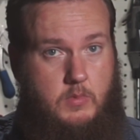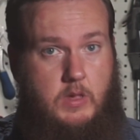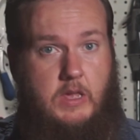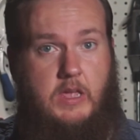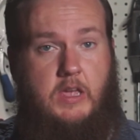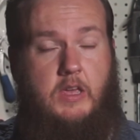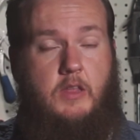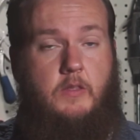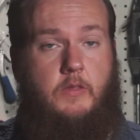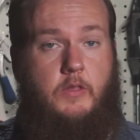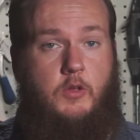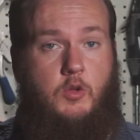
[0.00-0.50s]

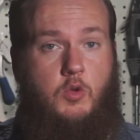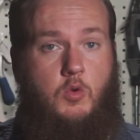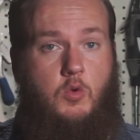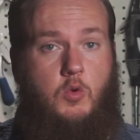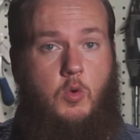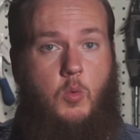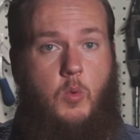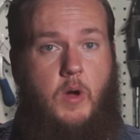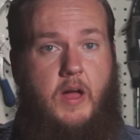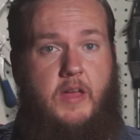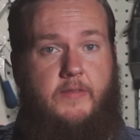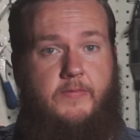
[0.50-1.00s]
in the
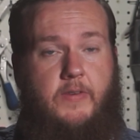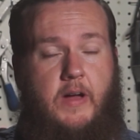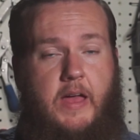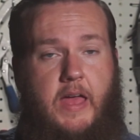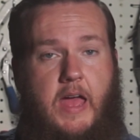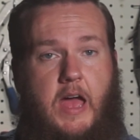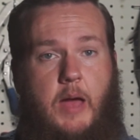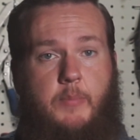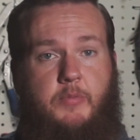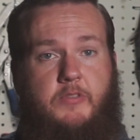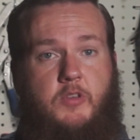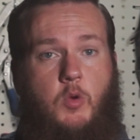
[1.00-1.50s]
Google Wi-Fi
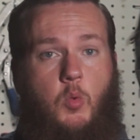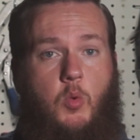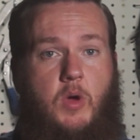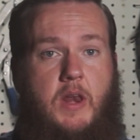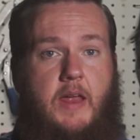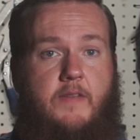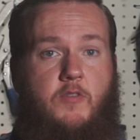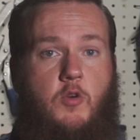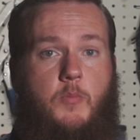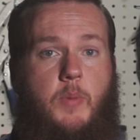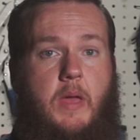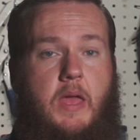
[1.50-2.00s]
app. So
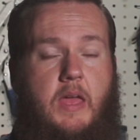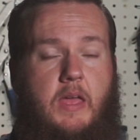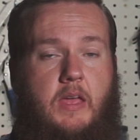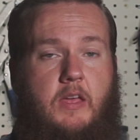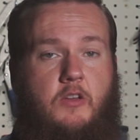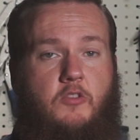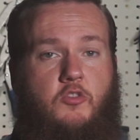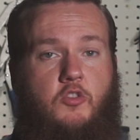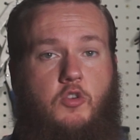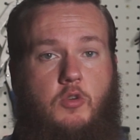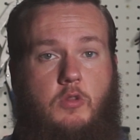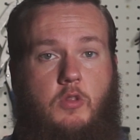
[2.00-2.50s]
whatever
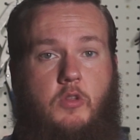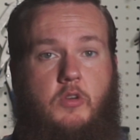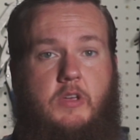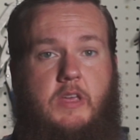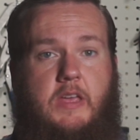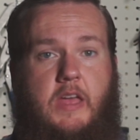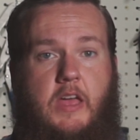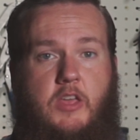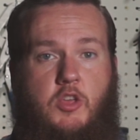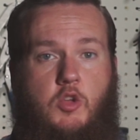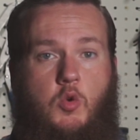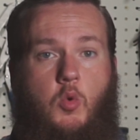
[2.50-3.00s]
page you're
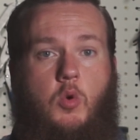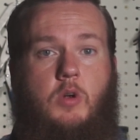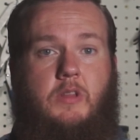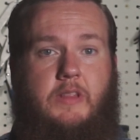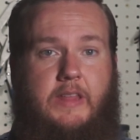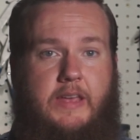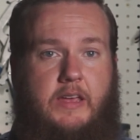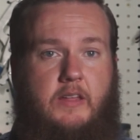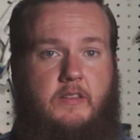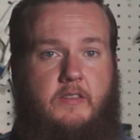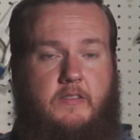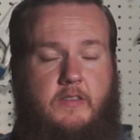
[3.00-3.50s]
looking at your
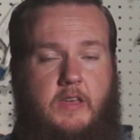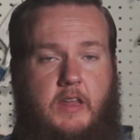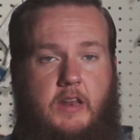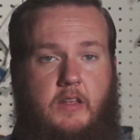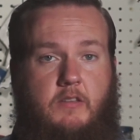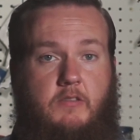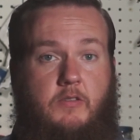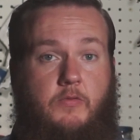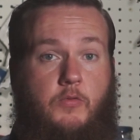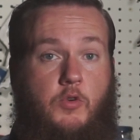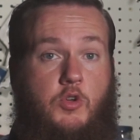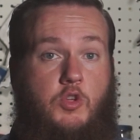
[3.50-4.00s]
LAN
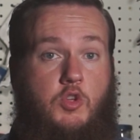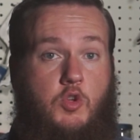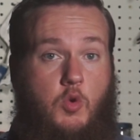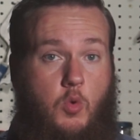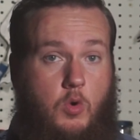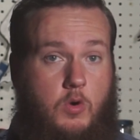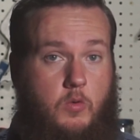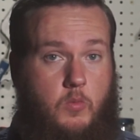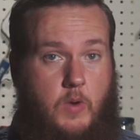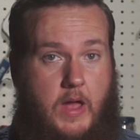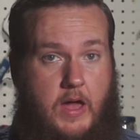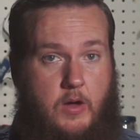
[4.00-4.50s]
settings for
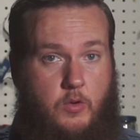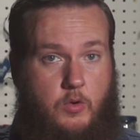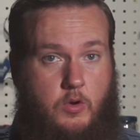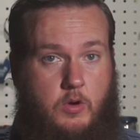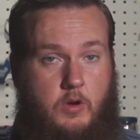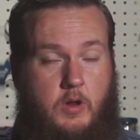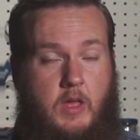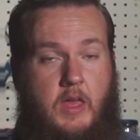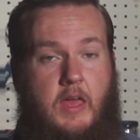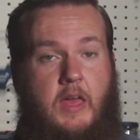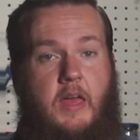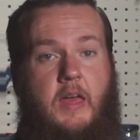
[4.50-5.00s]
your
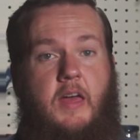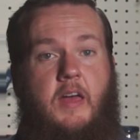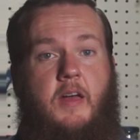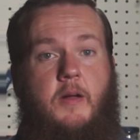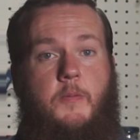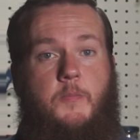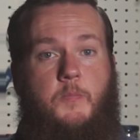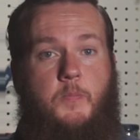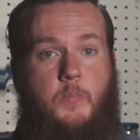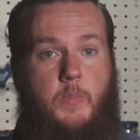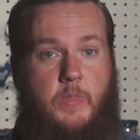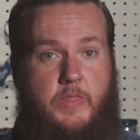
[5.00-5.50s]
router,
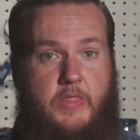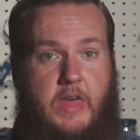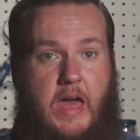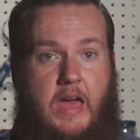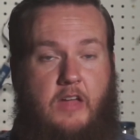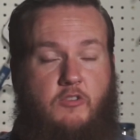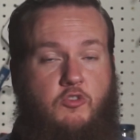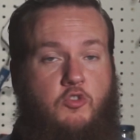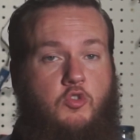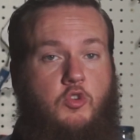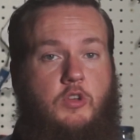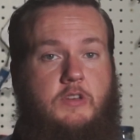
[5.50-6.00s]

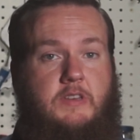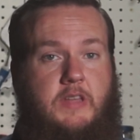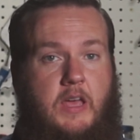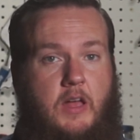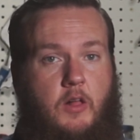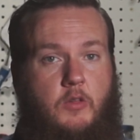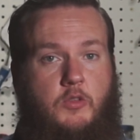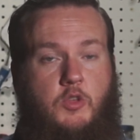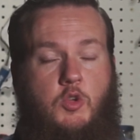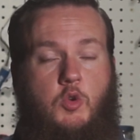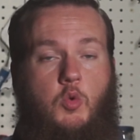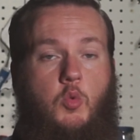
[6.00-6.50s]
that should
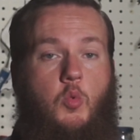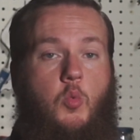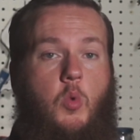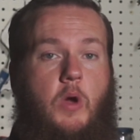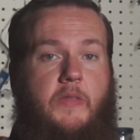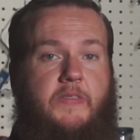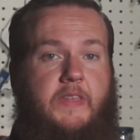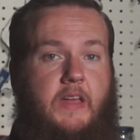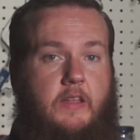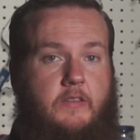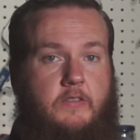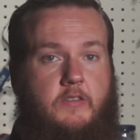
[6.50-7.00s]
tell you
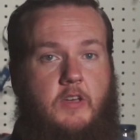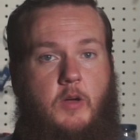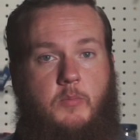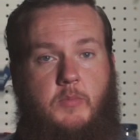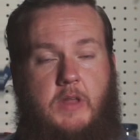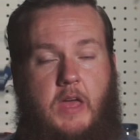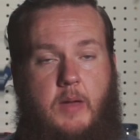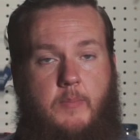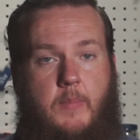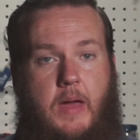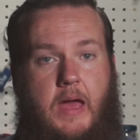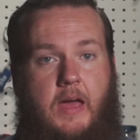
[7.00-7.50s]
what that
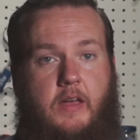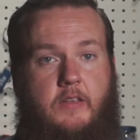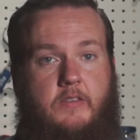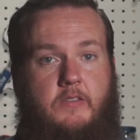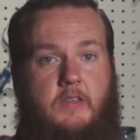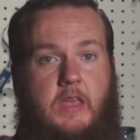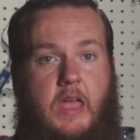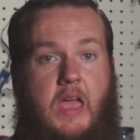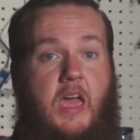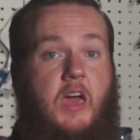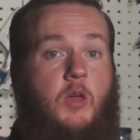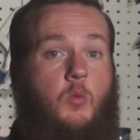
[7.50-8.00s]
subnet
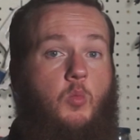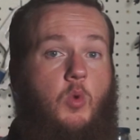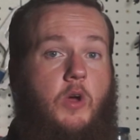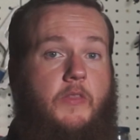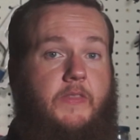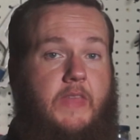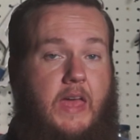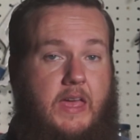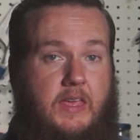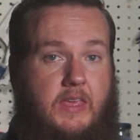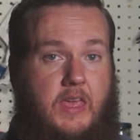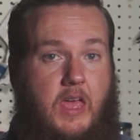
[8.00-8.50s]
mask and
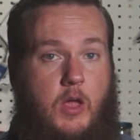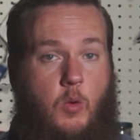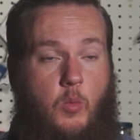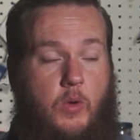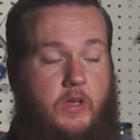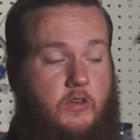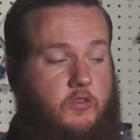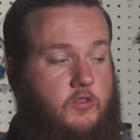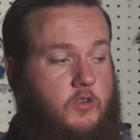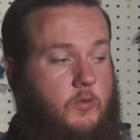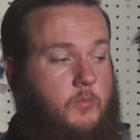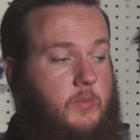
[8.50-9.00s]
what that
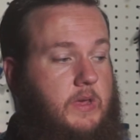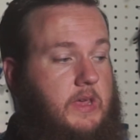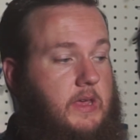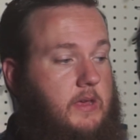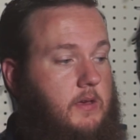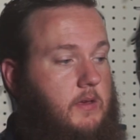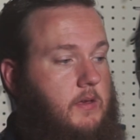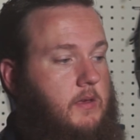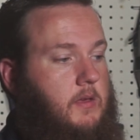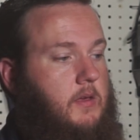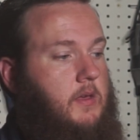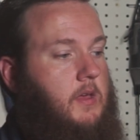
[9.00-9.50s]
gateway should
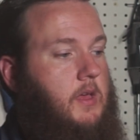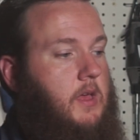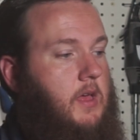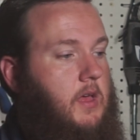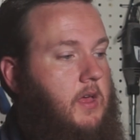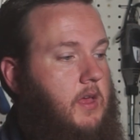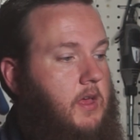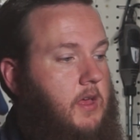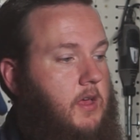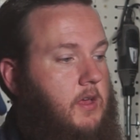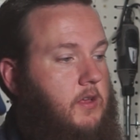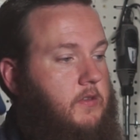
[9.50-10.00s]
be.
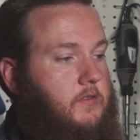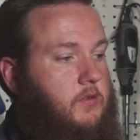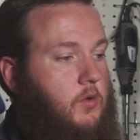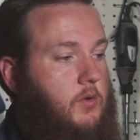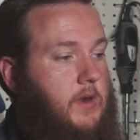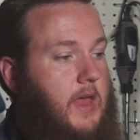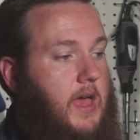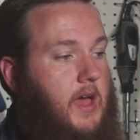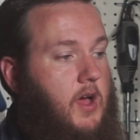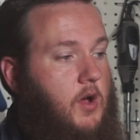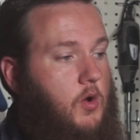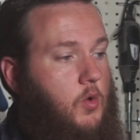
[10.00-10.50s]
So
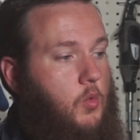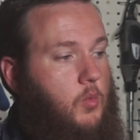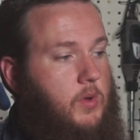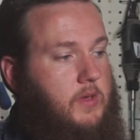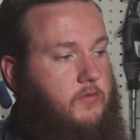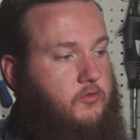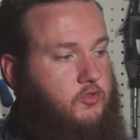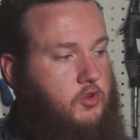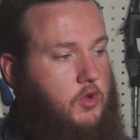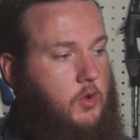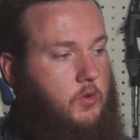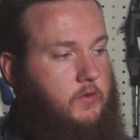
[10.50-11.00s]
now
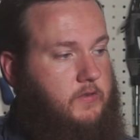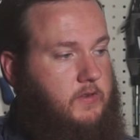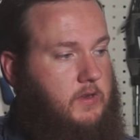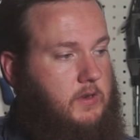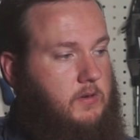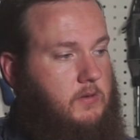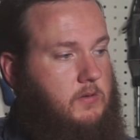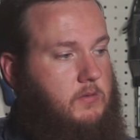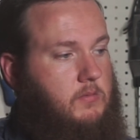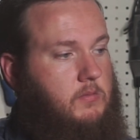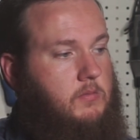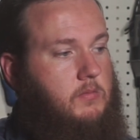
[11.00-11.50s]
we've
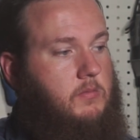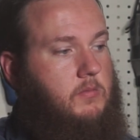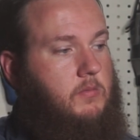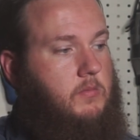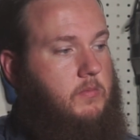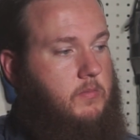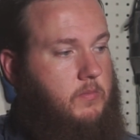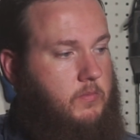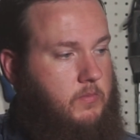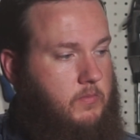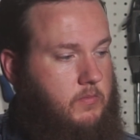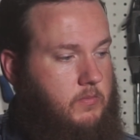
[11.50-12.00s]
chosen
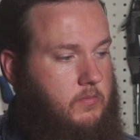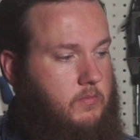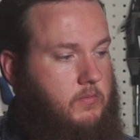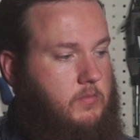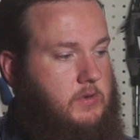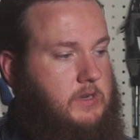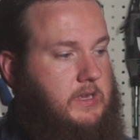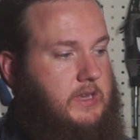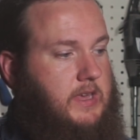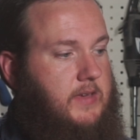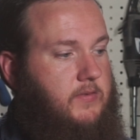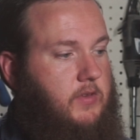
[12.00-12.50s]

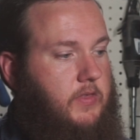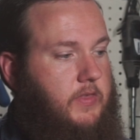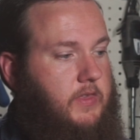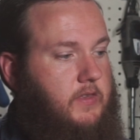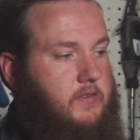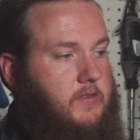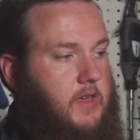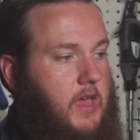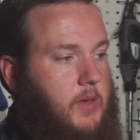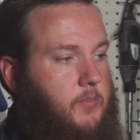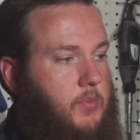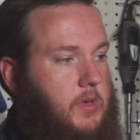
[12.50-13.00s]
to give it
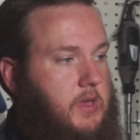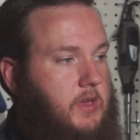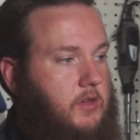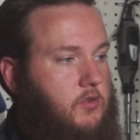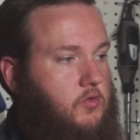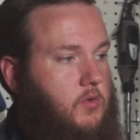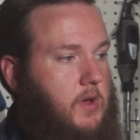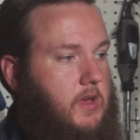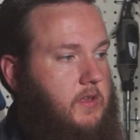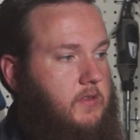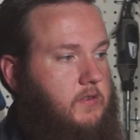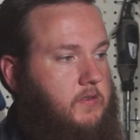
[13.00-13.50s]
this I P
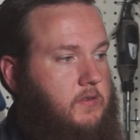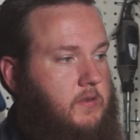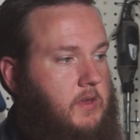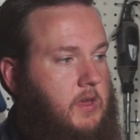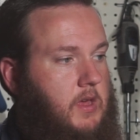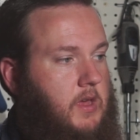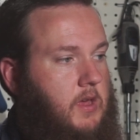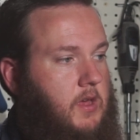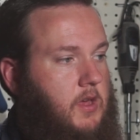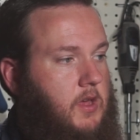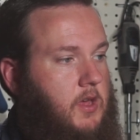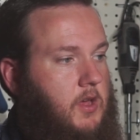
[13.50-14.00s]

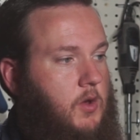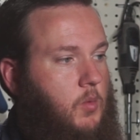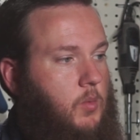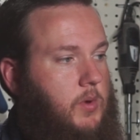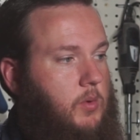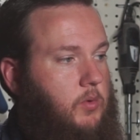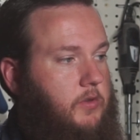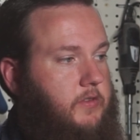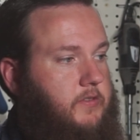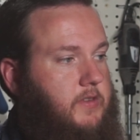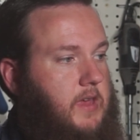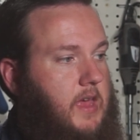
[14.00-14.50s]
address. We
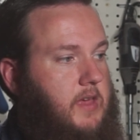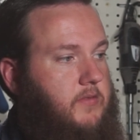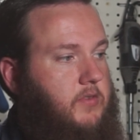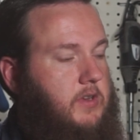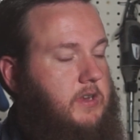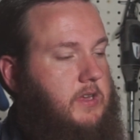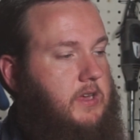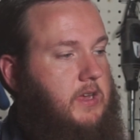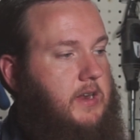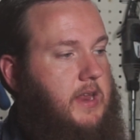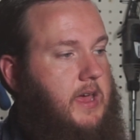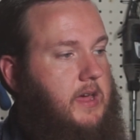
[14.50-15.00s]
will save
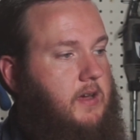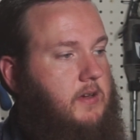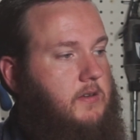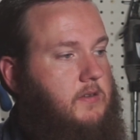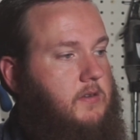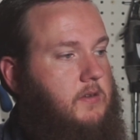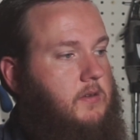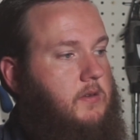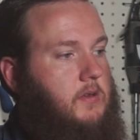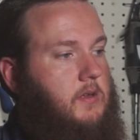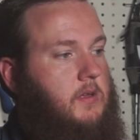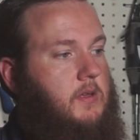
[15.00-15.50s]
and
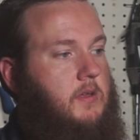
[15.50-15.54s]
connect.